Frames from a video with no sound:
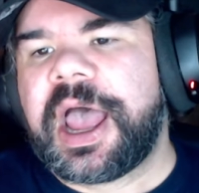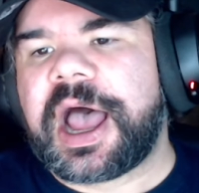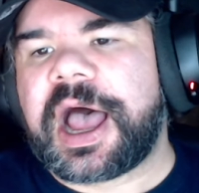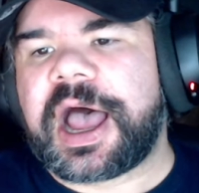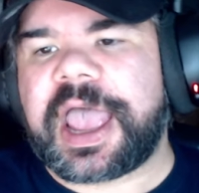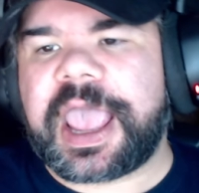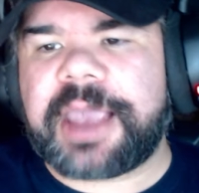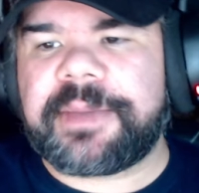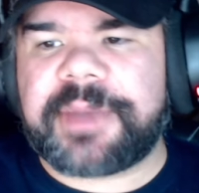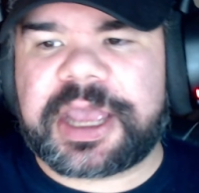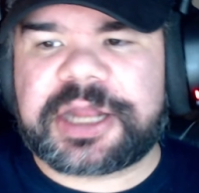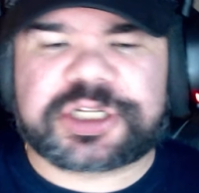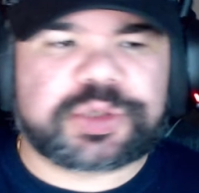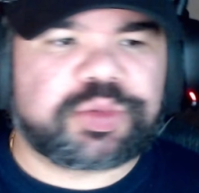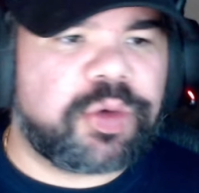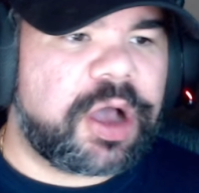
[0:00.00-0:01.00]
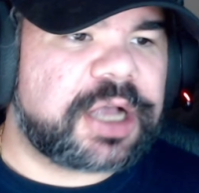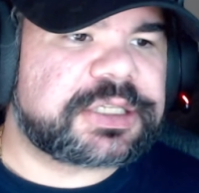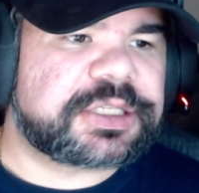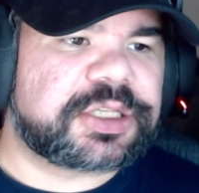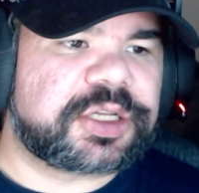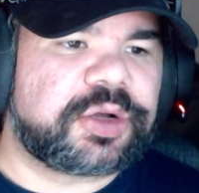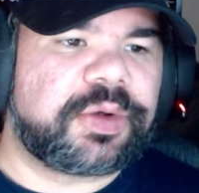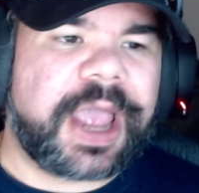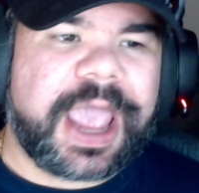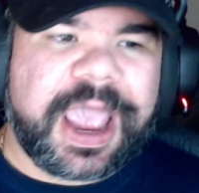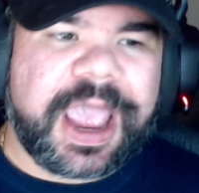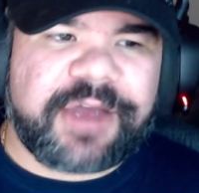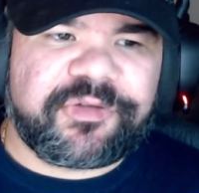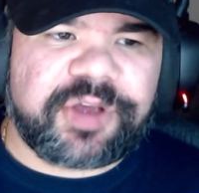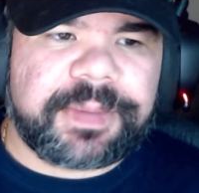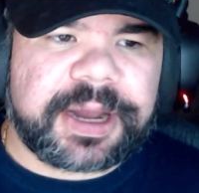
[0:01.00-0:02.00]
Uh, Hangman just walks through
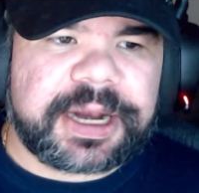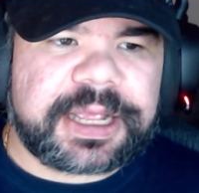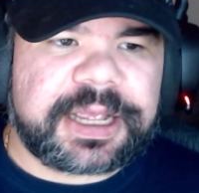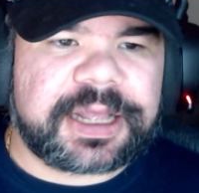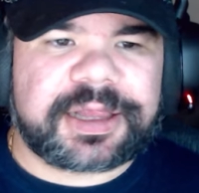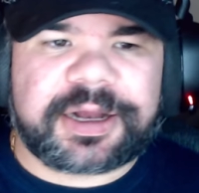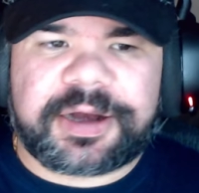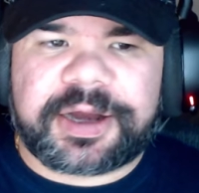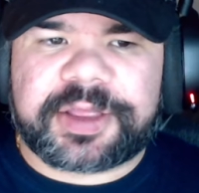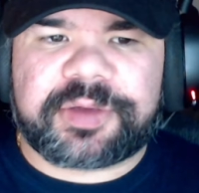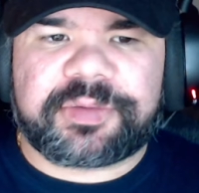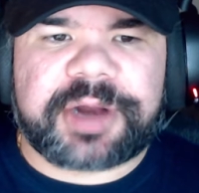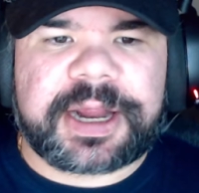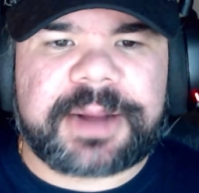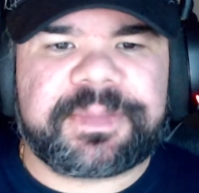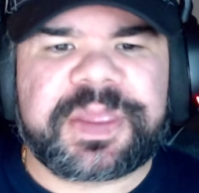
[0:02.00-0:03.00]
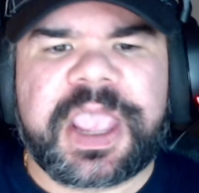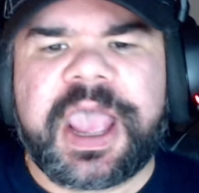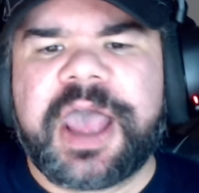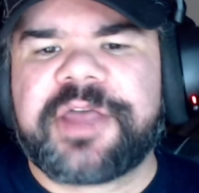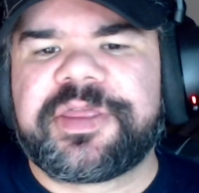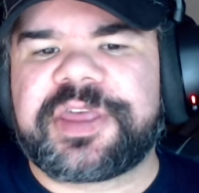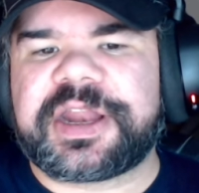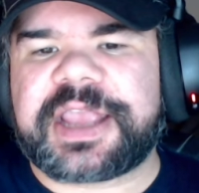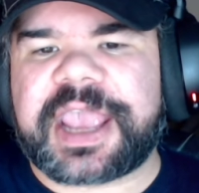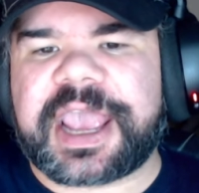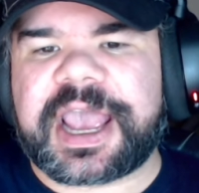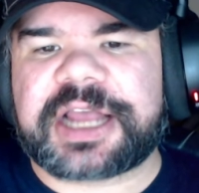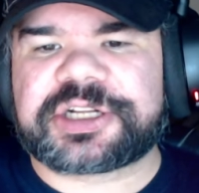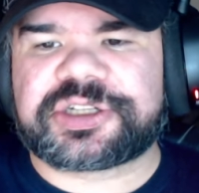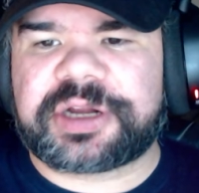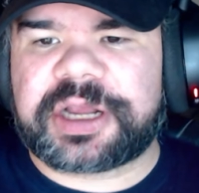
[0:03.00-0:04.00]
everybody, clearing the ring, then
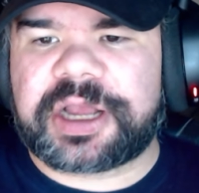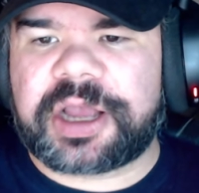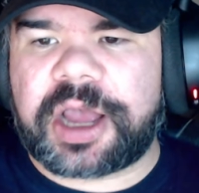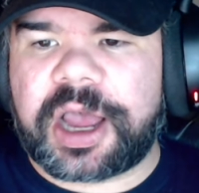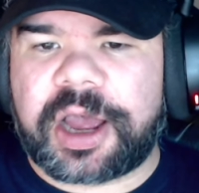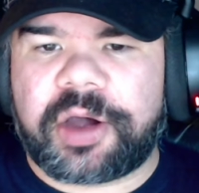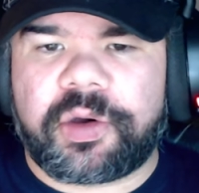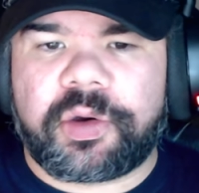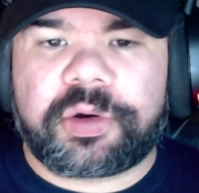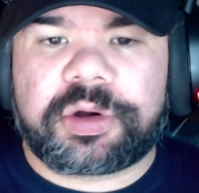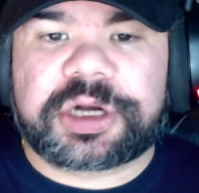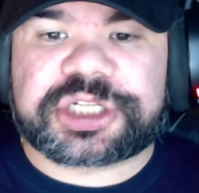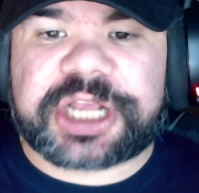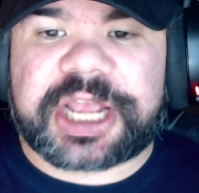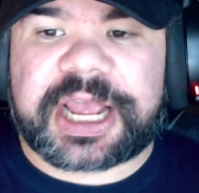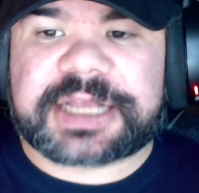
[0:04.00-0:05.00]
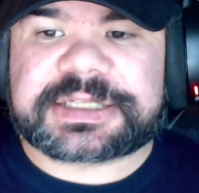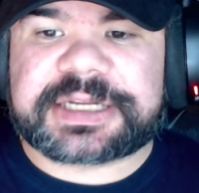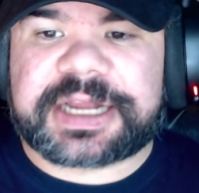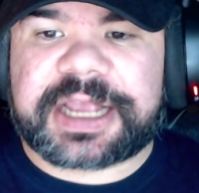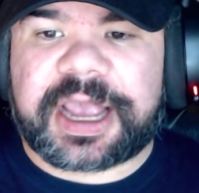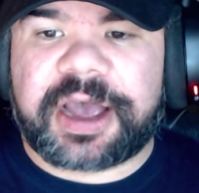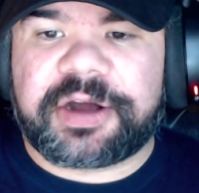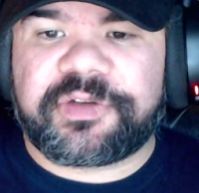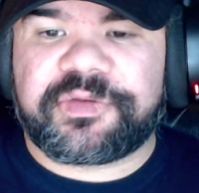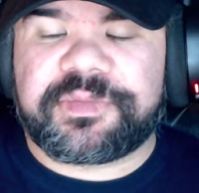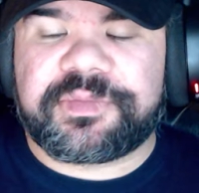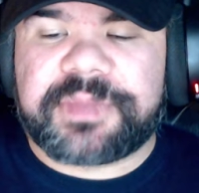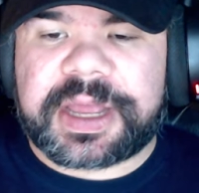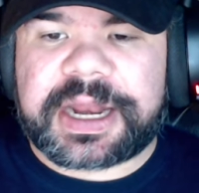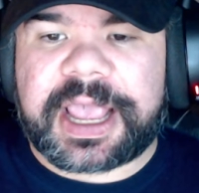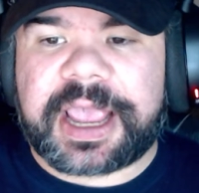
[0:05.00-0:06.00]
catching uh, Orange Cassidy out of
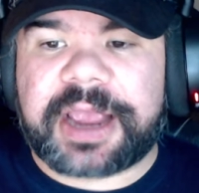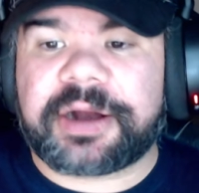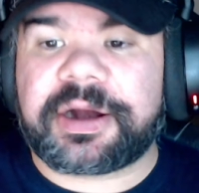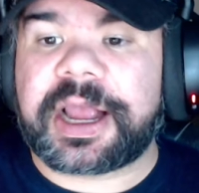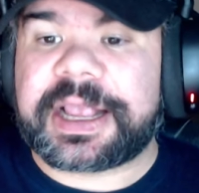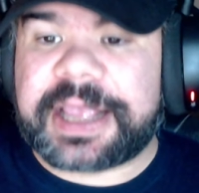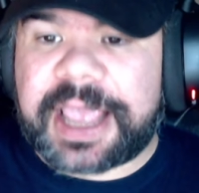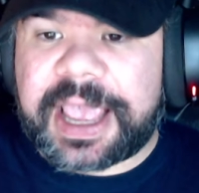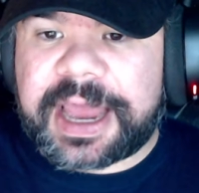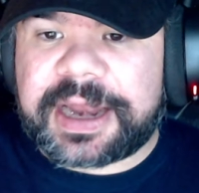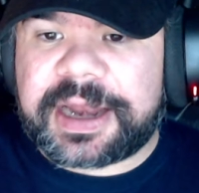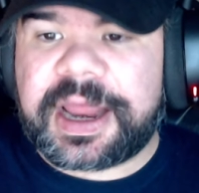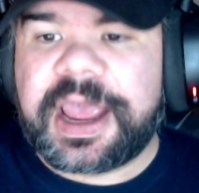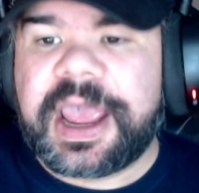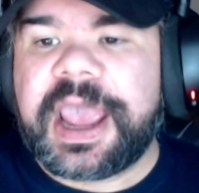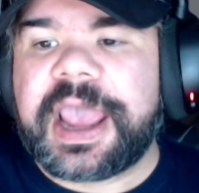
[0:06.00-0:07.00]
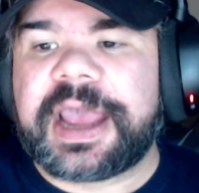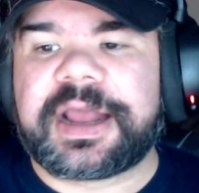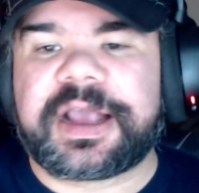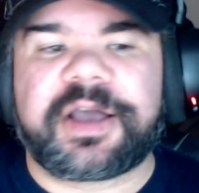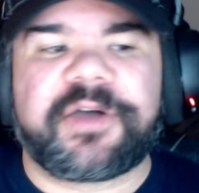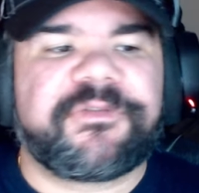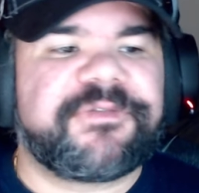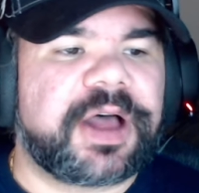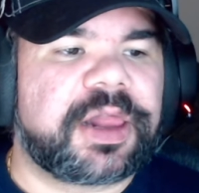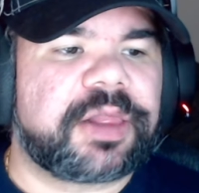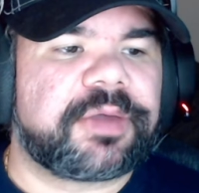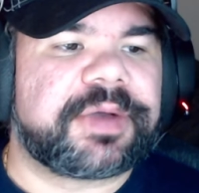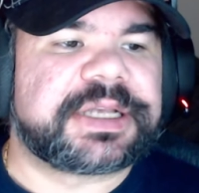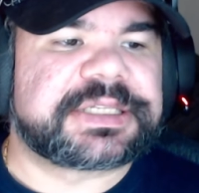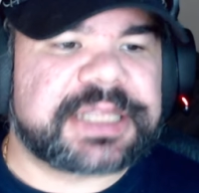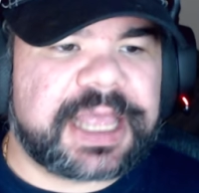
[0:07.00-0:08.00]
midair again, hitting a
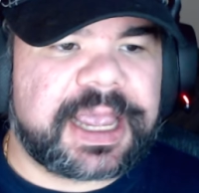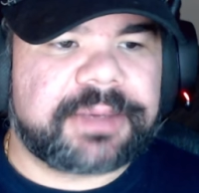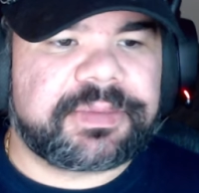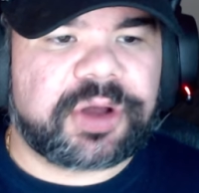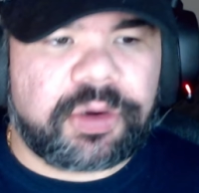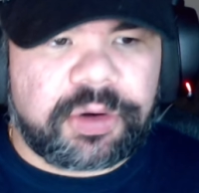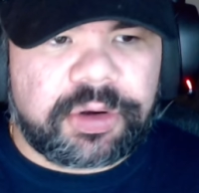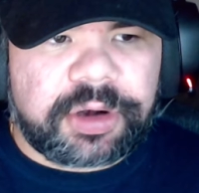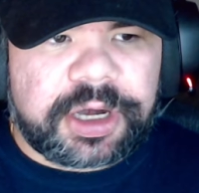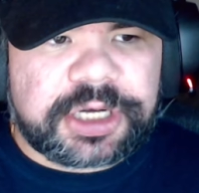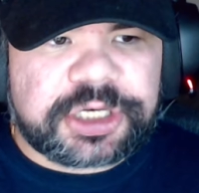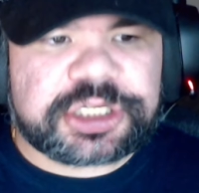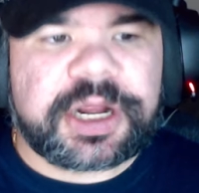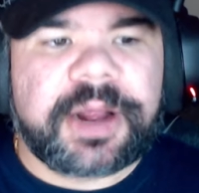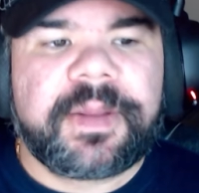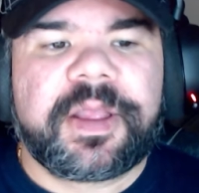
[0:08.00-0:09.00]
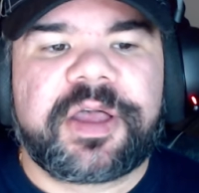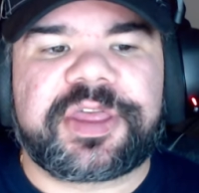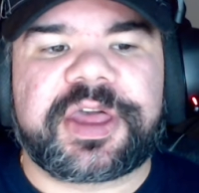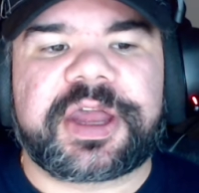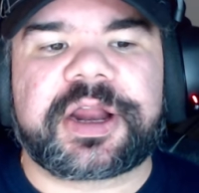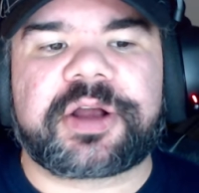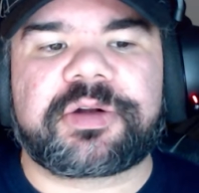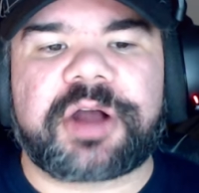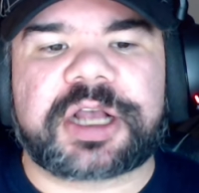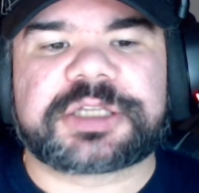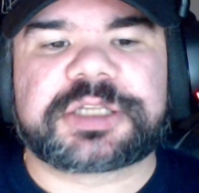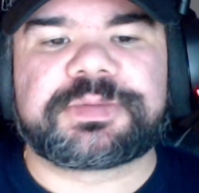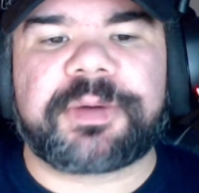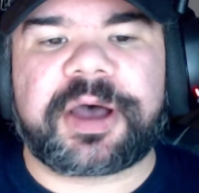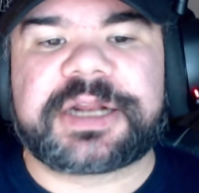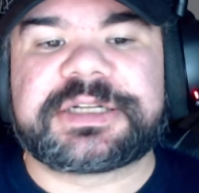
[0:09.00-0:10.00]
fallaway slam to Orange then a
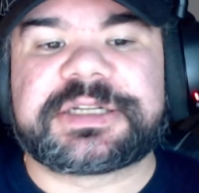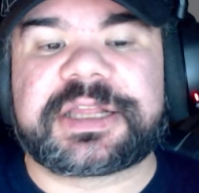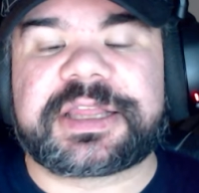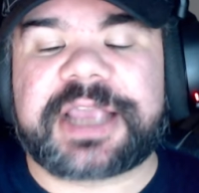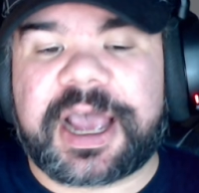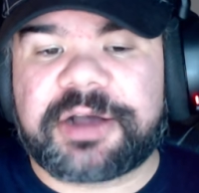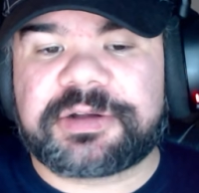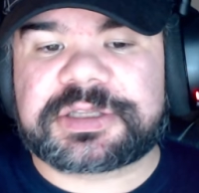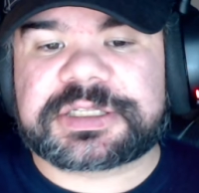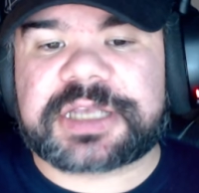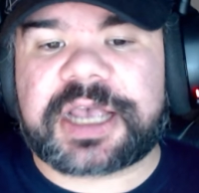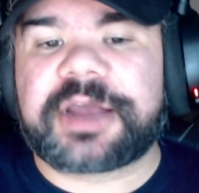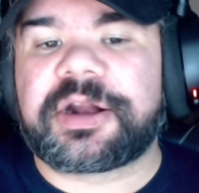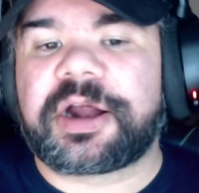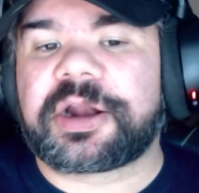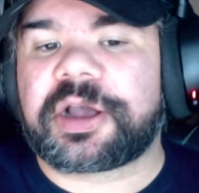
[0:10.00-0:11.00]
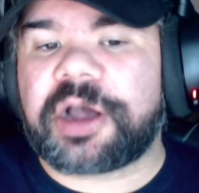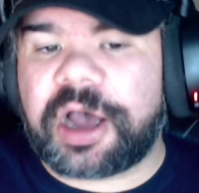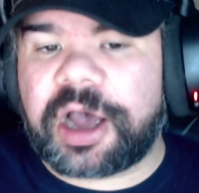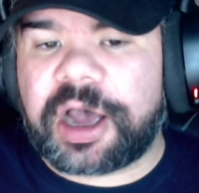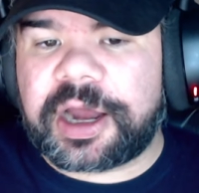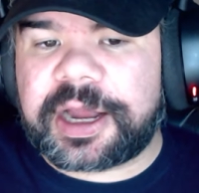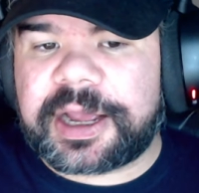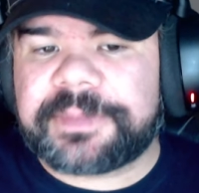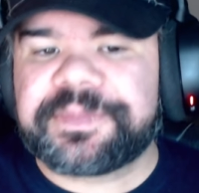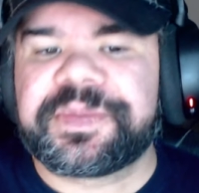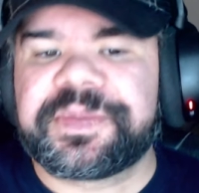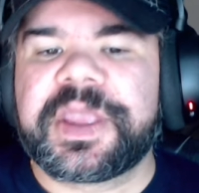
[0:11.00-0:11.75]
crossbody to the outside on Okada,